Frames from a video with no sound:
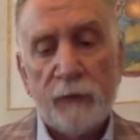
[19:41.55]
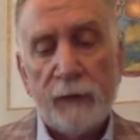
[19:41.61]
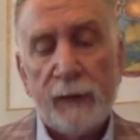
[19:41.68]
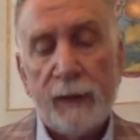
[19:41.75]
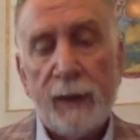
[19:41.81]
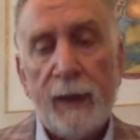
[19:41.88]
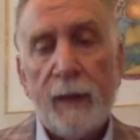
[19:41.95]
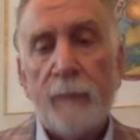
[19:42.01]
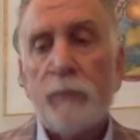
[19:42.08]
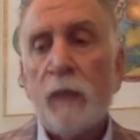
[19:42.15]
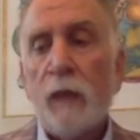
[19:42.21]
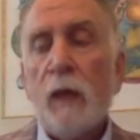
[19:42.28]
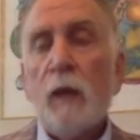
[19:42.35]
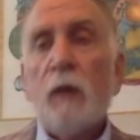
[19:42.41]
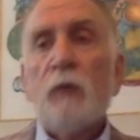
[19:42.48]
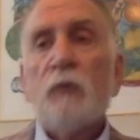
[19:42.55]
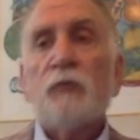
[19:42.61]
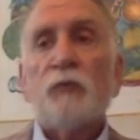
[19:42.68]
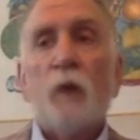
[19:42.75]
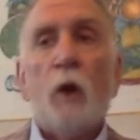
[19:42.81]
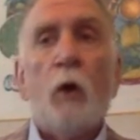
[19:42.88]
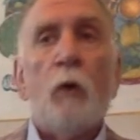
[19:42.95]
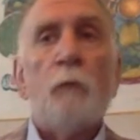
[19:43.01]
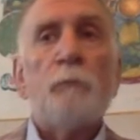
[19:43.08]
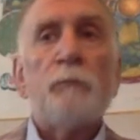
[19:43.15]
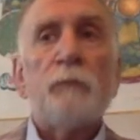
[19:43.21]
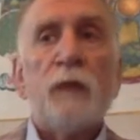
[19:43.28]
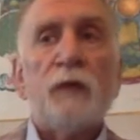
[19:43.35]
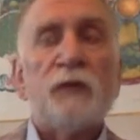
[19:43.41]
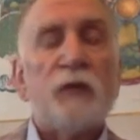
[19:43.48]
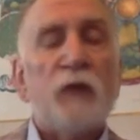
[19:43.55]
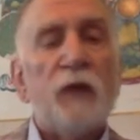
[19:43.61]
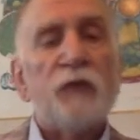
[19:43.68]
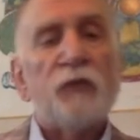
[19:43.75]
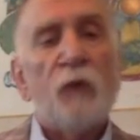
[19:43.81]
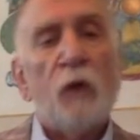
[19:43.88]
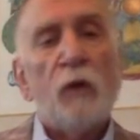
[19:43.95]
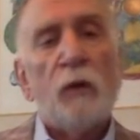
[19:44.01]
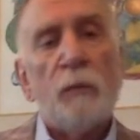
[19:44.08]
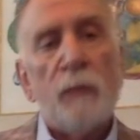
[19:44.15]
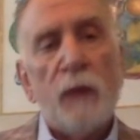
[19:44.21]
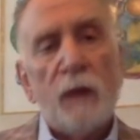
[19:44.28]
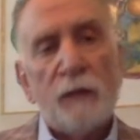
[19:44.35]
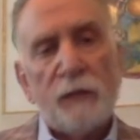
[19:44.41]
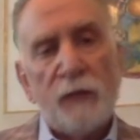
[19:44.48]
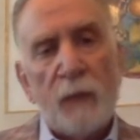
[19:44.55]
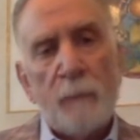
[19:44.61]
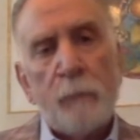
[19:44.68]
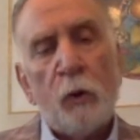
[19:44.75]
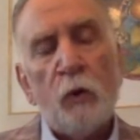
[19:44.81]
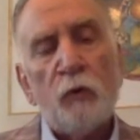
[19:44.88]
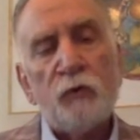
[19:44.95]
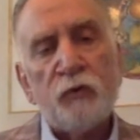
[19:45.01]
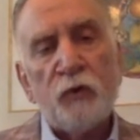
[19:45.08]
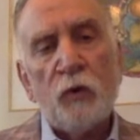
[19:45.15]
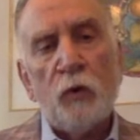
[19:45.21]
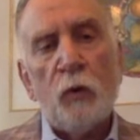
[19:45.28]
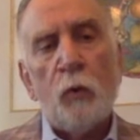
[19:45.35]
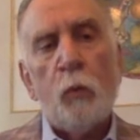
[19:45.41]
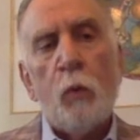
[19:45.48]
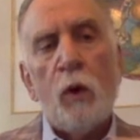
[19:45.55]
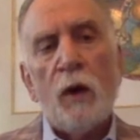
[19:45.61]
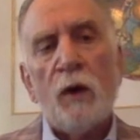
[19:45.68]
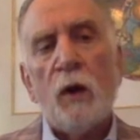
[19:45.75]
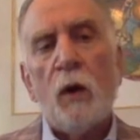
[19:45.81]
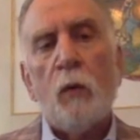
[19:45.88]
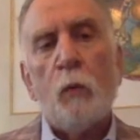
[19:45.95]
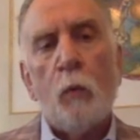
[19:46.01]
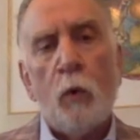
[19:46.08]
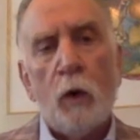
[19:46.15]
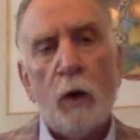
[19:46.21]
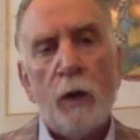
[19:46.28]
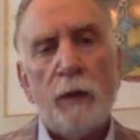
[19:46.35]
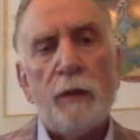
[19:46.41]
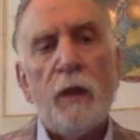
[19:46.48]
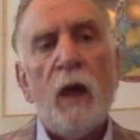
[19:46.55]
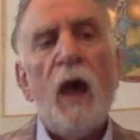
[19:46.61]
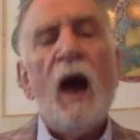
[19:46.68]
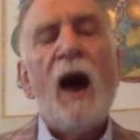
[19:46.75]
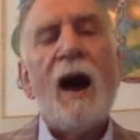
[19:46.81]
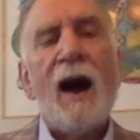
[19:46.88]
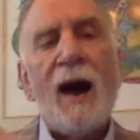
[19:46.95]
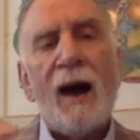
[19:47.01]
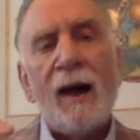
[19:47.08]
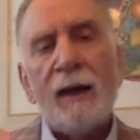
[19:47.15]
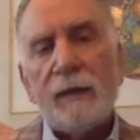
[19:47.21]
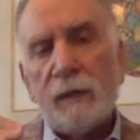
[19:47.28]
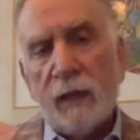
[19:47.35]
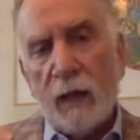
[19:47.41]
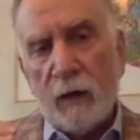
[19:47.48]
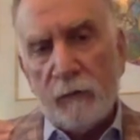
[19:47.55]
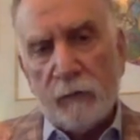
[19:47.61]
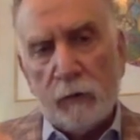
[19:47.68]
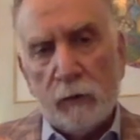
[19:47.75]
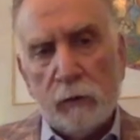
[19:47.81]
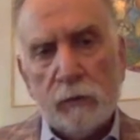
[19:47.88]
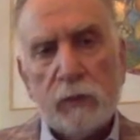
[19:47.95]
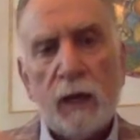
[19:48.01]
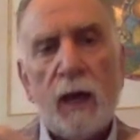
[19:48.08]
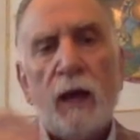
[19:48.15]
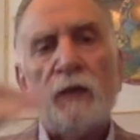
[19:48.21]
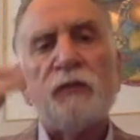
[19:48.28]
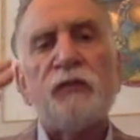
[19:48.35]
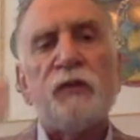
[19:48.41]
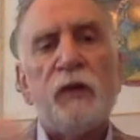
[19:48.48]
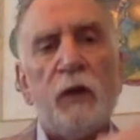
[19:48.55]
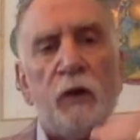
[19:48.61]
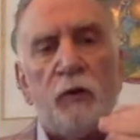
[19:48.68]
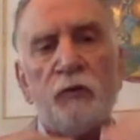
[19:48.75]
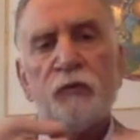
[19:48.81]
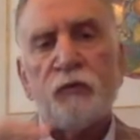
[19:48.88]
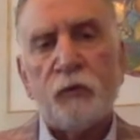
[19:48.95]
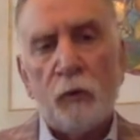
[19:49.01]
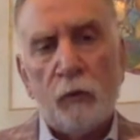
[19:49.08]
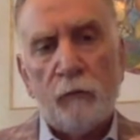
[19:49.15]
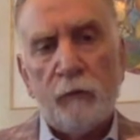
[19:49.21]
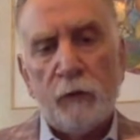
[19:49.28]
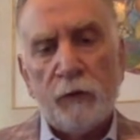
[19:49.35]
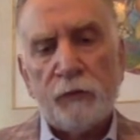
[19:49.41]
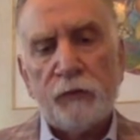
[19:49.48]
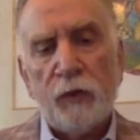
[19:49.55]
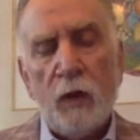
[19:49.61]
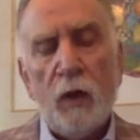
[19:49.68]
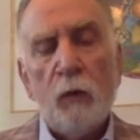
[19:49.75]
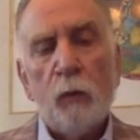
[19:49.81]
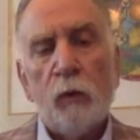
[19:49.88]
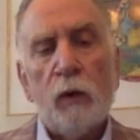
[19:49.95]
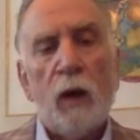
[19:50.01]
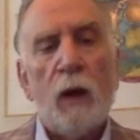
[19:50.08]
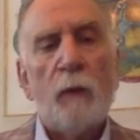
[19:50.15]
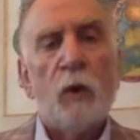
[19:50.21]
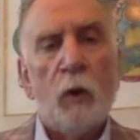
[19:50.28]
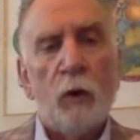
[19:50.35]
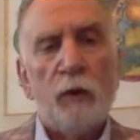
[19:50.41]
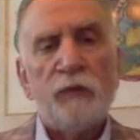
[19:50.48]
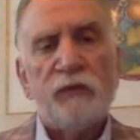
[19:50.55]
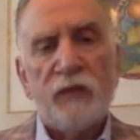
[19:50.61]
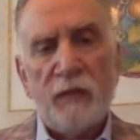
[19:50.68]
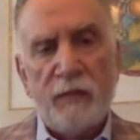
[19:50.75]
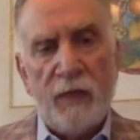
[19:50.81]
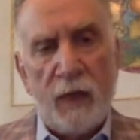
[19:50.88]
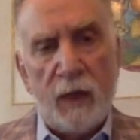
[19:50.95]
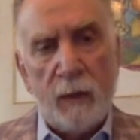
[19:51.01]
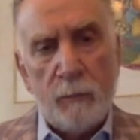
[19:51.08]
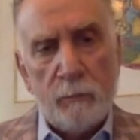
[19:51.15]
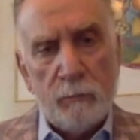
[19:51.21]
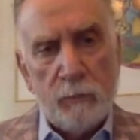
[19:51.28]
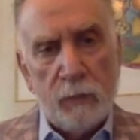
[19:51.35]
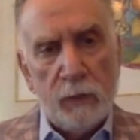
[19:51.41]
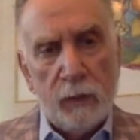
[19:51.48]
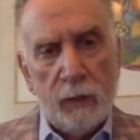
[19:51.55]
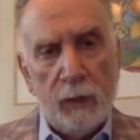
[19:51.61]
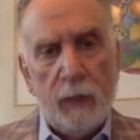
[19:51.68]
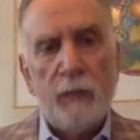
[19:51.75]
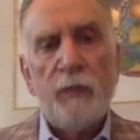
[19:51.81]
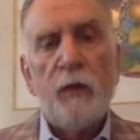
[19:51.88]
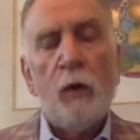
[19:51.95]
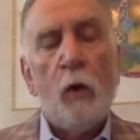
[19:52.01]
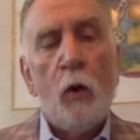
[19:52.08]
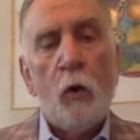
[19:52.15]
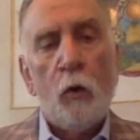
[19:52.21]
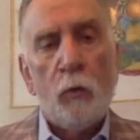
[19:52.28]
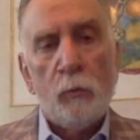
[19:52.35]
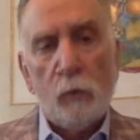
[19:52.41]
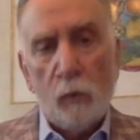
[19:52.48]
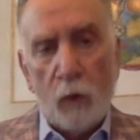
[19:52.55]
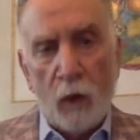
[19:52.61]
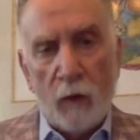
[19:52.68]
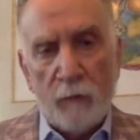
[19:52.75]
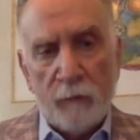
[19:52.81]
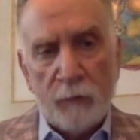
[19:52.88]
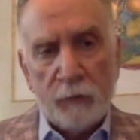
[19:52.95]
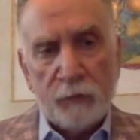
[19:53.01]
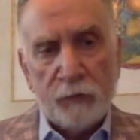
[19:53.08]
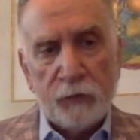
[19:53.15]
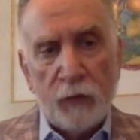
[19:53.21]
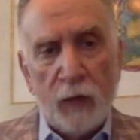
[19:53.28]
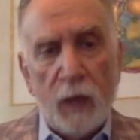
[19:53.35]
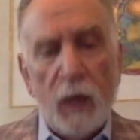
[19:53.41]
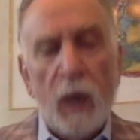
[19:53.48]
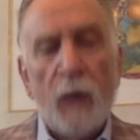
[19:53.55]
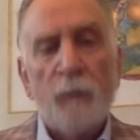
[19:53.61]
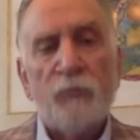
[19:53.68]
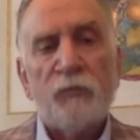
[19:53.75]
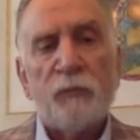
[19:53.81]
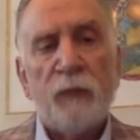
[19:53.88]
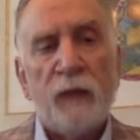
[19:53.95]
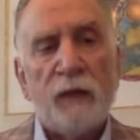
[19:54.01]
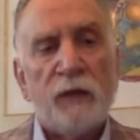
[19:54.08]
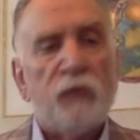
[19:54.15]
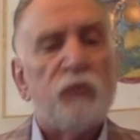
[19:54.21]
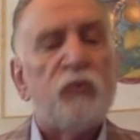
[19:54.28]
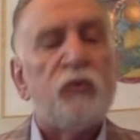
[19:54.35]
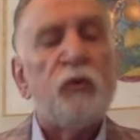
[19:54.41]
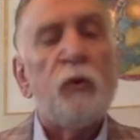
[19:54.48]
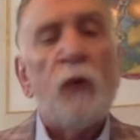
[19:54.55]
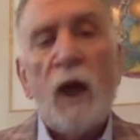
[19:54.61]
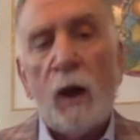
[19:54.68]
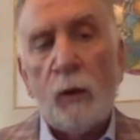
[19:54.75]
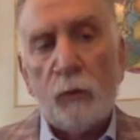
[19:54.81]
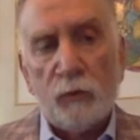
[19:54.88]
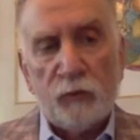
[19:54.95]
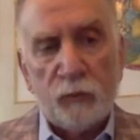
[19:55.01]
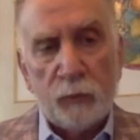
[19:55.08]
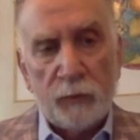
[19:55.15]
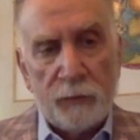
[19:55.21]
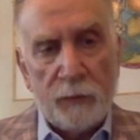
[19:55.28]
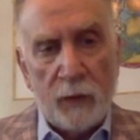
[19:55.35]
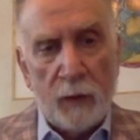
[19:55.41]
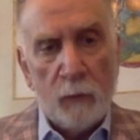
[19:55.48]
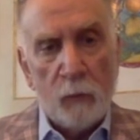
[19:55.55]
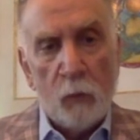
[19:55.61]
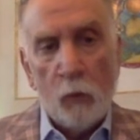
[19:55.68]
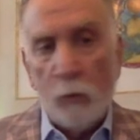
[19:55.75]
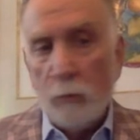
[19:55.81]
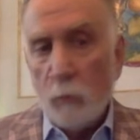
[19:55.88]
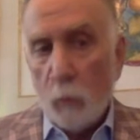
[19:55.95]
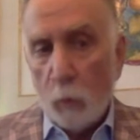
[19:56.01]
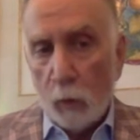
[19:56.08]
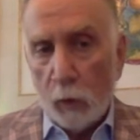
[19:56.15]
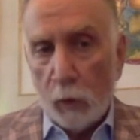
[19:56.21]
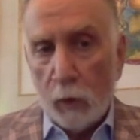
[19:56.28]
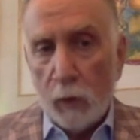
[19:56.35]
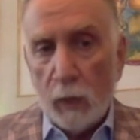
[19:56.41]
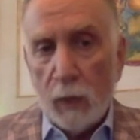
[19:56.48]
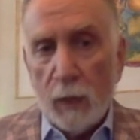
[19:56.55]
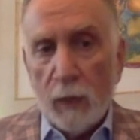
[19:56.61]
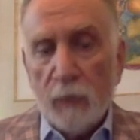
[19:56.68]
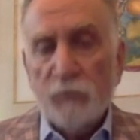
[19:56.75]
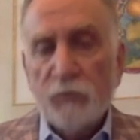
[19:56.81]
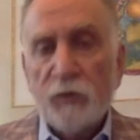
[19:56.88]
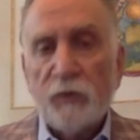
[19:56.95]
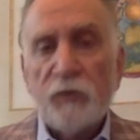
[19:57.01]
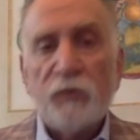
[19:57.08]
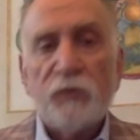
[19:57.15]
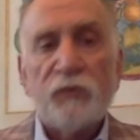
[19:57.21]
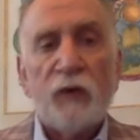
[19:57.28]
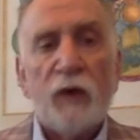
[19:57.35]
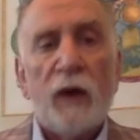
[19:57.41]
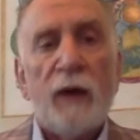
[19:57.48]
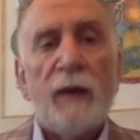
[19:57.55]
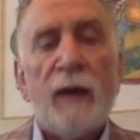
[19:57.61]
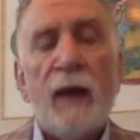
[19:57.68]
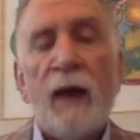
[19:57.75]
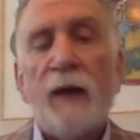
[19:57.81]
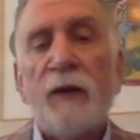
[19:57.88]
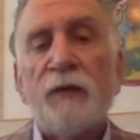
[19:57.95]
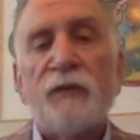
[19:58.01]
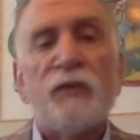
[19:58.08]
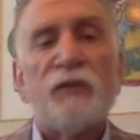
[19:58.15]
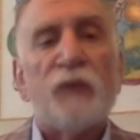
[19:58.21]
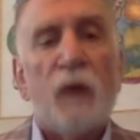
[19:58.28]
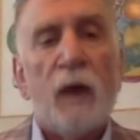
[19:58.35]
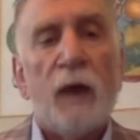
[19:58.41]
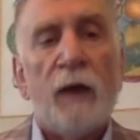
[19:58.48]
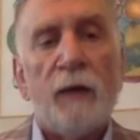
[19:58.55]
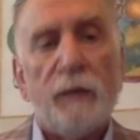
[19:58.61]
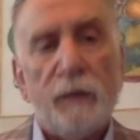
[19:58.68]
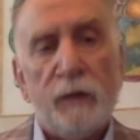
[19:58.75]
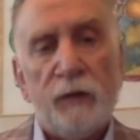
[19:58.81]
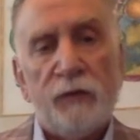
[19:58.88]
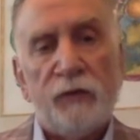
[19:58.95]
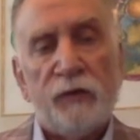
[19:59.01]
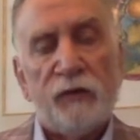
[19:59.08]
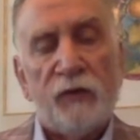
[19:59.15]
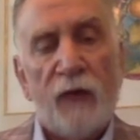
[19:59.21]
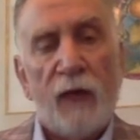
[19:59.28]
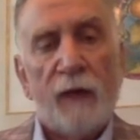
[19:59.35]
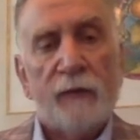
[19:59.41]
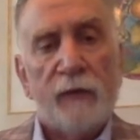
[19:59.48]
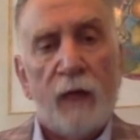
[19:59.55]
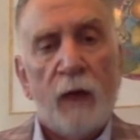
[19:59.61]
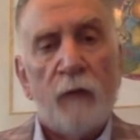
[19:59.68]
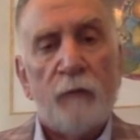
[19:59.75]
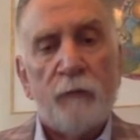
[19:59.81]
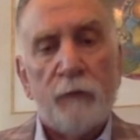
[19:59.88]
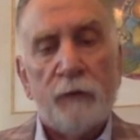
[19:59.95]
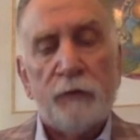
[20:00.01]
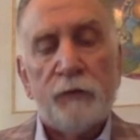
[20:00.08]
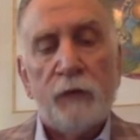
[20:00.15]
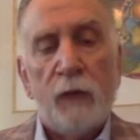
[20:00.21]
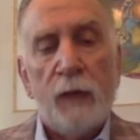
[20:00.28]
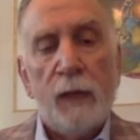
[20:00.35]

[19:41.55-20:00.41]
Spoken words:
I can. So it's all about that personal one-on-one high-level concierge service where I'm going to them in their home or office. I'm spending 2 hours with them or more to decide how to design these exact outfits.